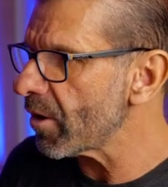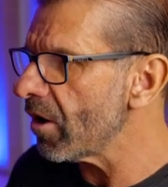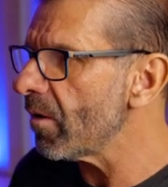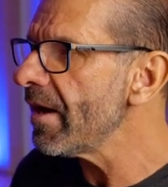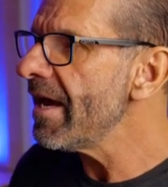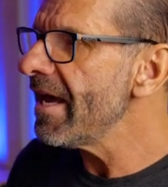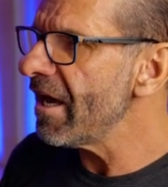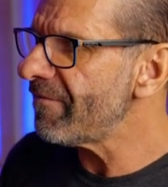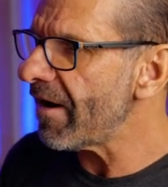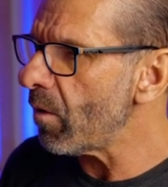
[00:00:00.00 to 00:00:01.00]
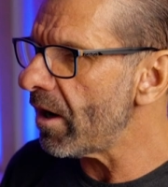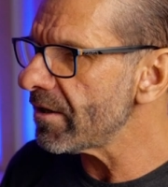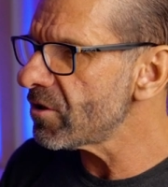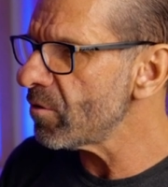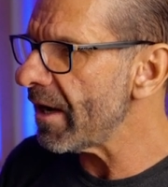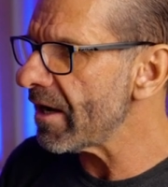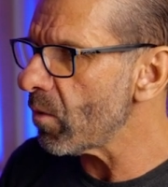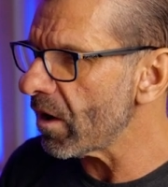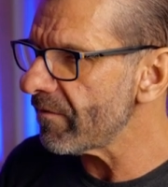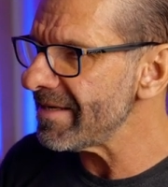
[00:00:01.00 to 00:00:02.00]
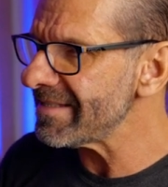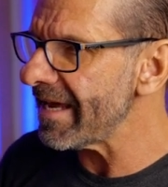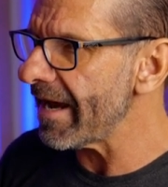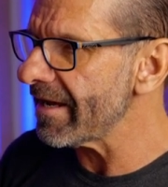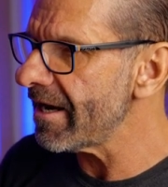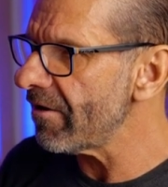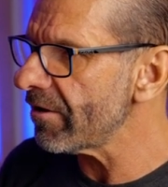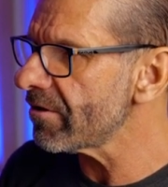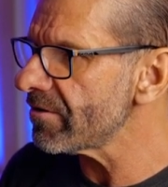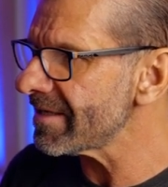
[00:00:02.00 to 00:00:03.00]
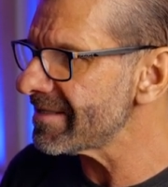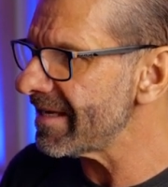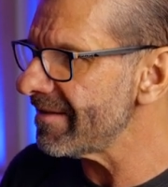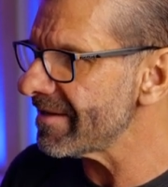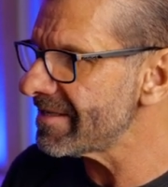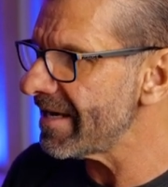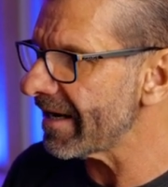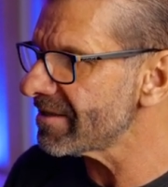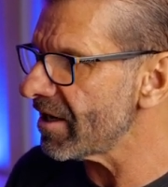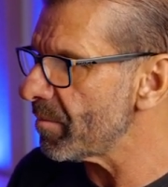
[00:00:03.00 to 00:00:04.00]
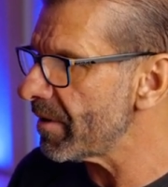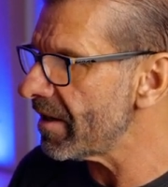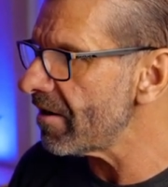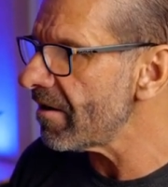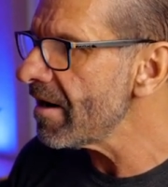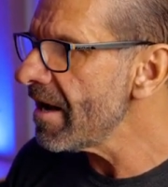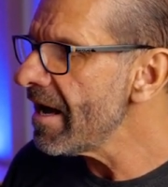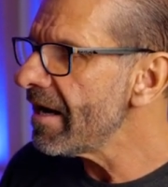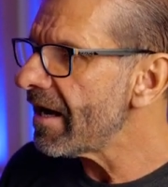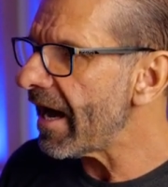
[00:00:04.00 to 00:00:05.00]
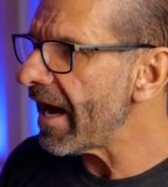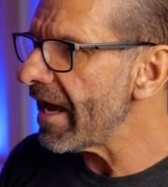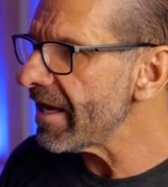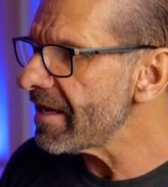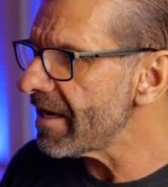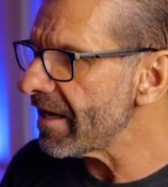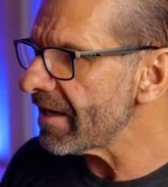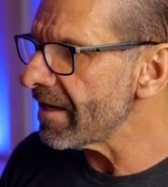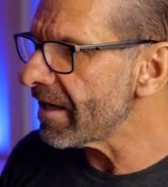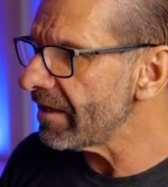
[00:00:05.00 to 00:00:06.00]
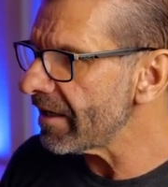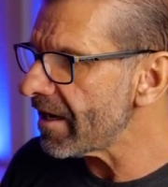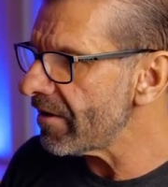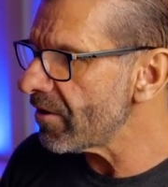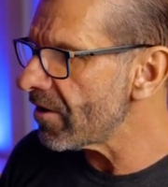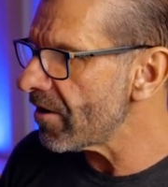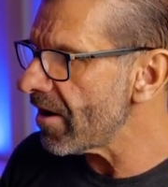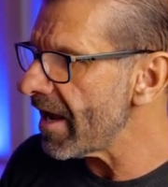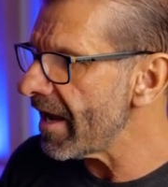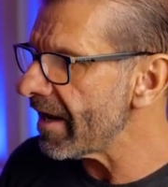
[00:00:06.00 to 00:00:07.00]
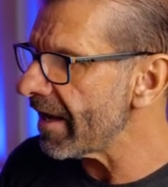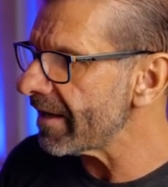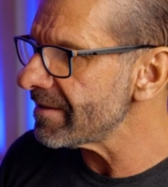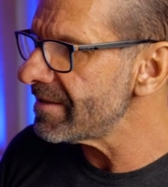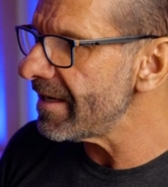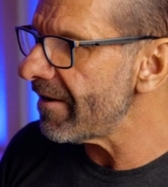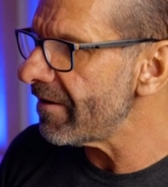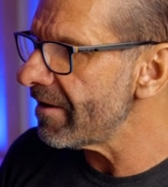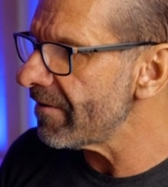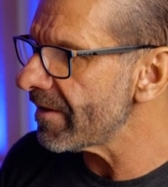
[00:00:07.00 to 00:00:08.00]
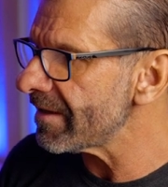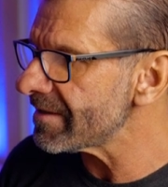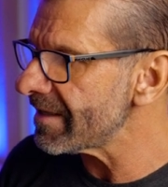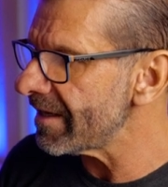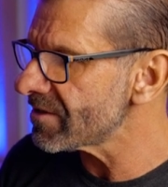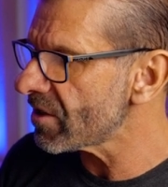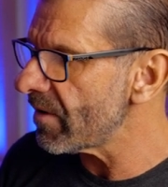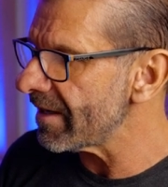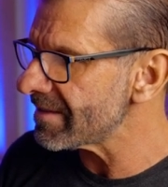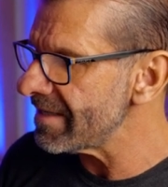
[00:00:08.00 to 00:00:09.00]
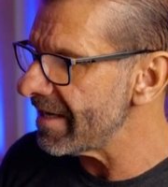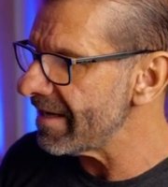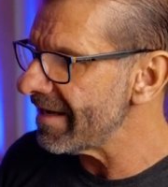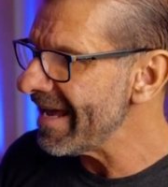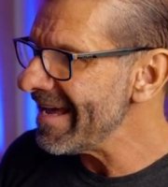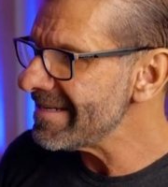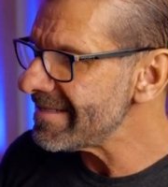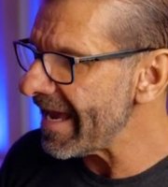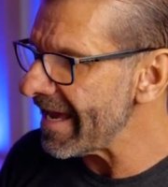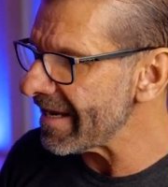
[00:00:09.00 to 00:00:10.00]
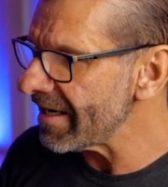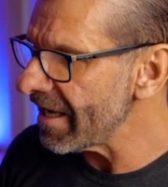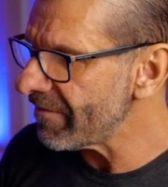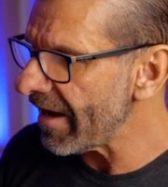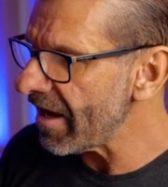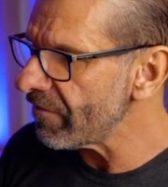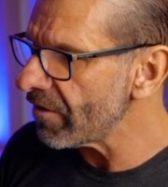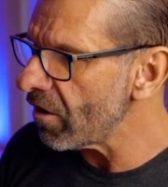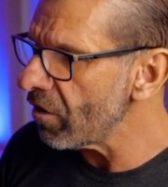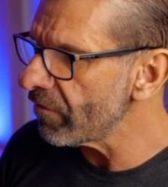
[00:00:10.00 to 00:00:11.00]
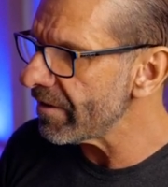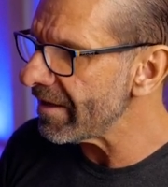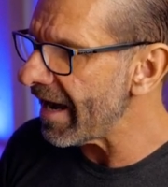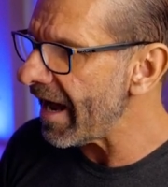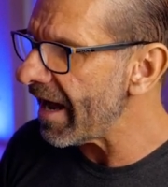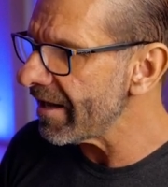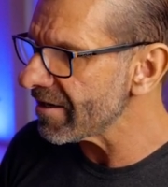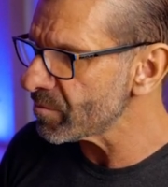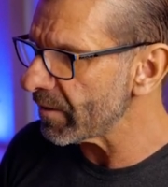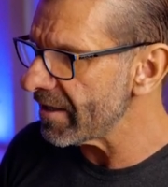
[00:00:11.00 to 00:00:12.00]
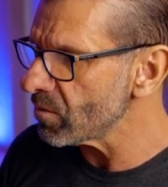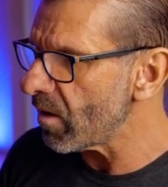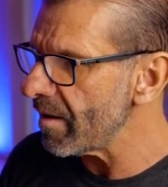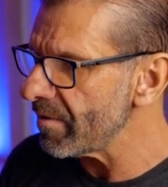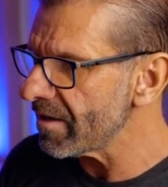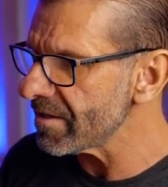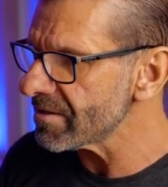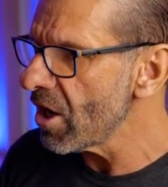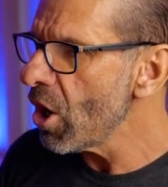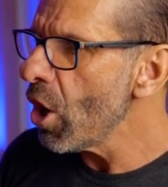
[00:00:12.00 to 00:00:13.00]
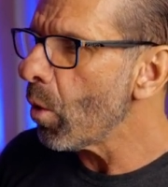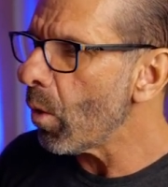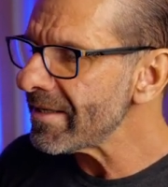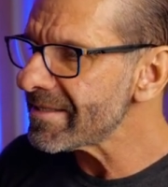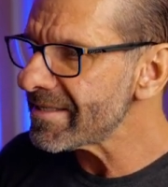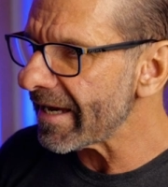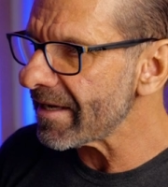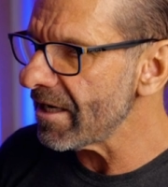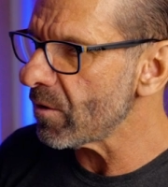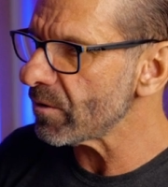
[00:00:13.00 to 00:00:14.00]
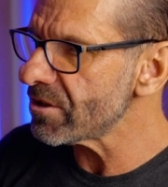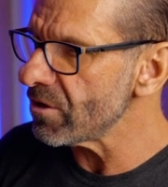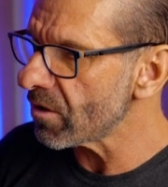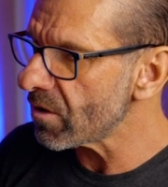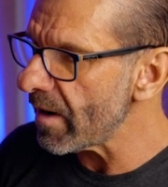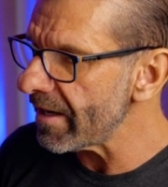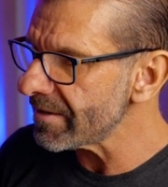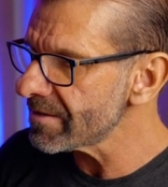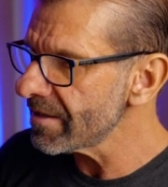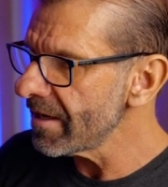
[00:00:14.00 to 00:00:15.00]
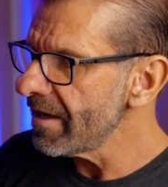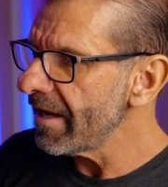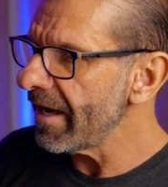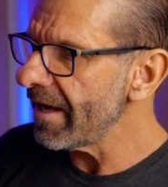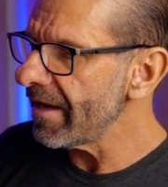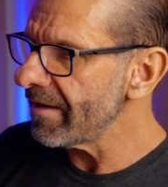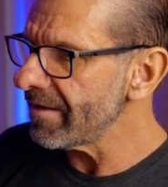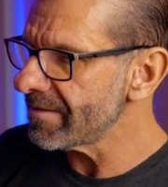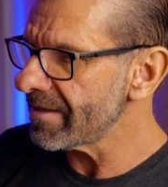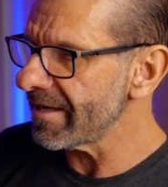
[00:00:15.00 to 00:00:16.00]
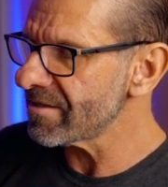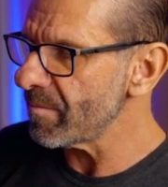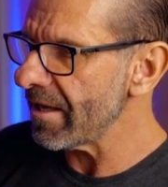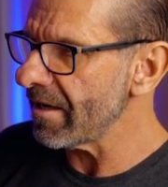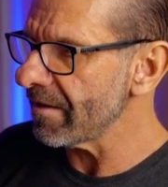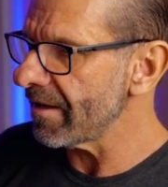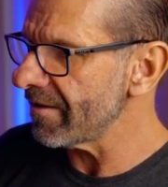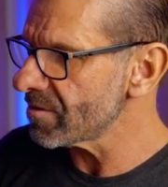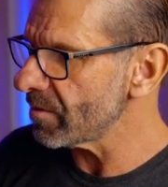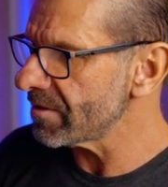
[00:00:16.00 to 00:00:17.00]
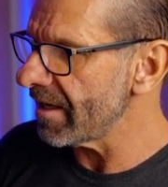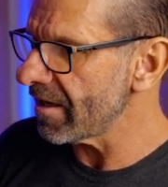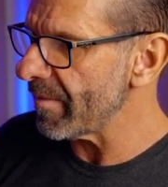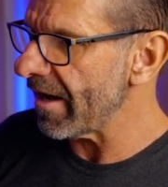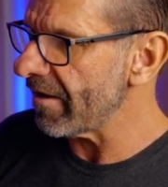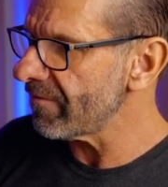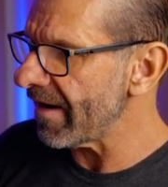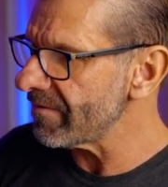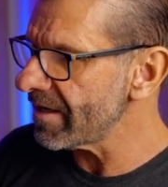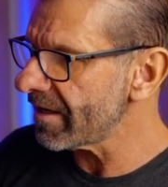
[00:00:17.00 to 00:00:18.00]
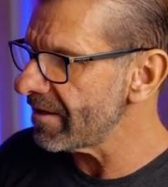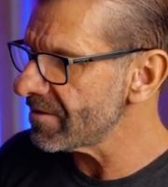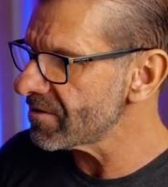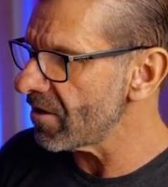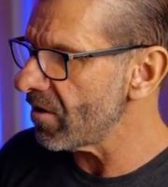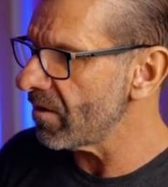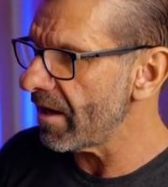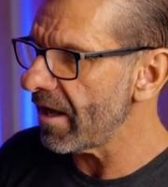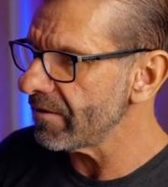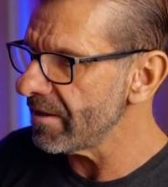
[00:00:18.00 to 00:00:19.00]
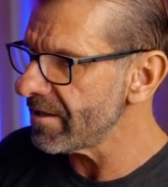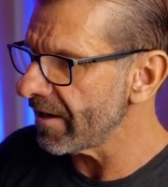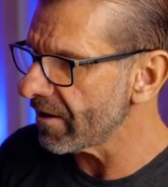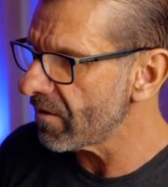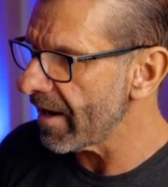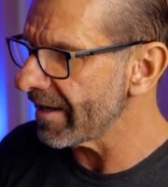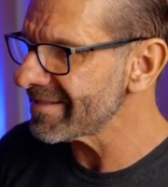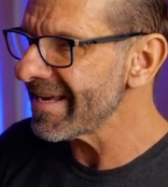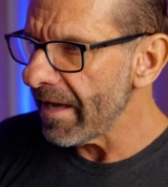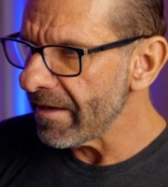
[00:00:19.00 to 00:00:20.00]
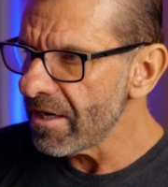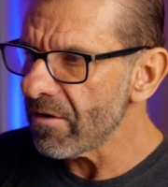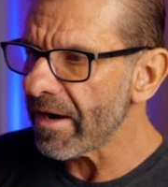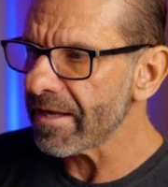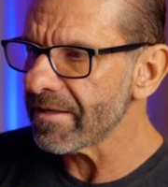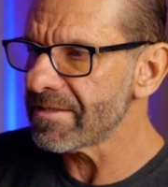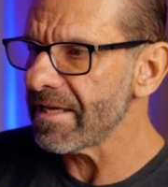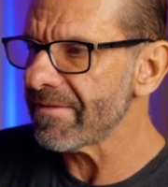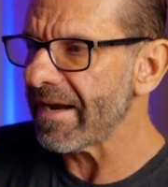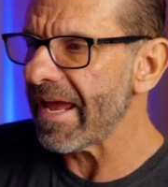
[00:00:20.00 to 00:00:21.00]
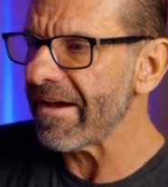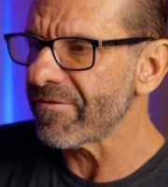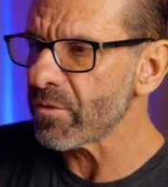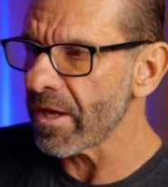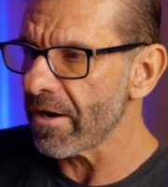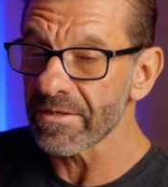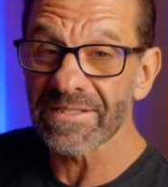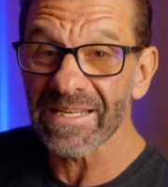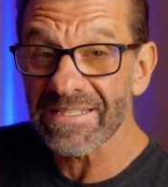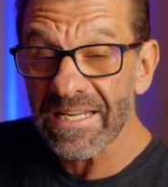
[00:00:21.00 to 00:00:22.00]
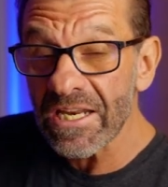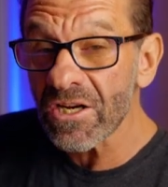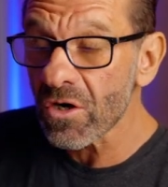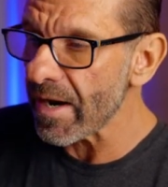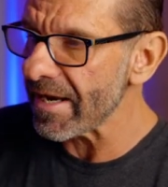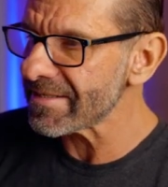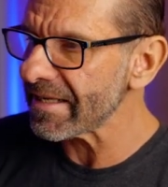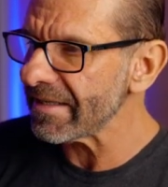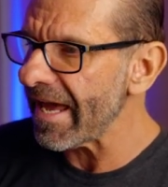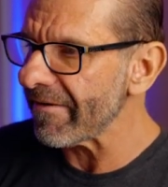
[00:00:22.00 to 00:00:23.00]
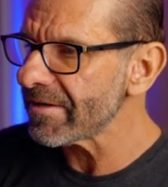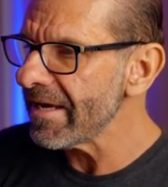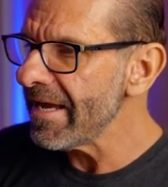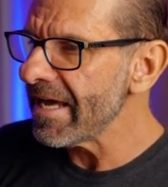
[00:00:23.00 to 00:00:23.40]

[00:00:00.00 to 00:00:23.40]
Pro, if I want to make one of these AI characters say this text up here, I can click on her and I can see down here that it says credits needed 10. If I hover over the I, it explains why, because one second equals two credits, and it's estimating that this will take about five seconds, so I'll need 10 credits. And here I can see that I have 316 credits left.